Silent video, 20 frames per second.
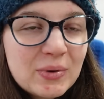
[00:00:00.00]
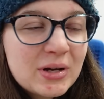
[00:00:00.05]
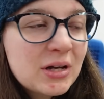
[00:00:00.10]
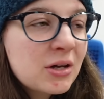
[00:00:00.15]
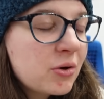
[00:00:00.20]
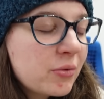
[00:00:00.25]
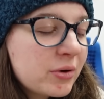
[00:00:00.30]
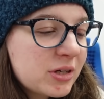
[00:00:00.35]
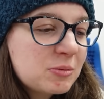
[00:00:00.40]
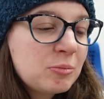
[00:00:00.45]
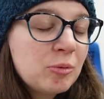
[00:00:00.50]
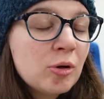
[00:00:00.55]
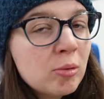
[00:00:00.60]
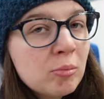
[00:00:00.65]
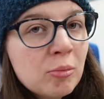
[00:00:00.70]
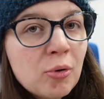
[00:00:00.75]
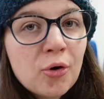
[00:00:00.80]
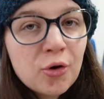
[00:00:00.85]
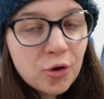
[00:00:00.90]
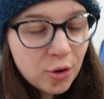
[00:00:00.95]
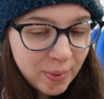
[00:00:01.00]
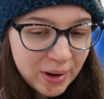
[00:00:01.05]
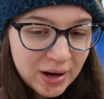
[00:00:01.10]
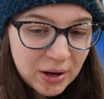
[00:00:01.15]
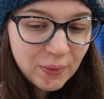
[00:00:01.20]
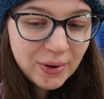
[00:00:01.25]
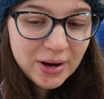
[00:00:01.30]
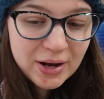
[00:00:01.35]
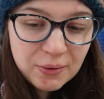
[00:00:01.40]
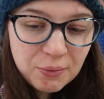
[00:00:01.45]
We can go explore Morecambe
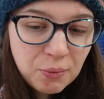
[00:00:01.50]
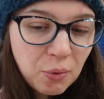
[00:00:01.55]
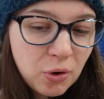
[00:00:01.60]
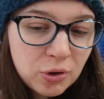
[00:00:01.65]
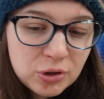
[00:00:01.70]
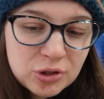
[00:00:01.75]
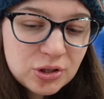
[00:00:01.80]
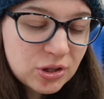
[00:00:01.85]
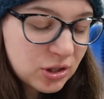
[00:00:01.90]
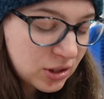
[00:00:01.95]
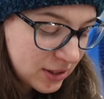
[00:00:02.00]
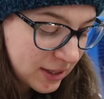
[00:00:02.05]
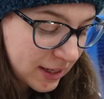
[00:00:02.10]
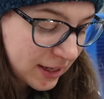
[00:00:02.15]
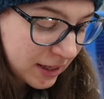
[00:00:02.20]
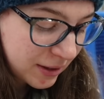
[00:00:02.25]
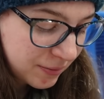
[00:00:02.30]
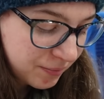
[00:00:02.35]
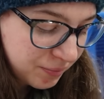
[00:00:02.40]
anyway, walk to the sea.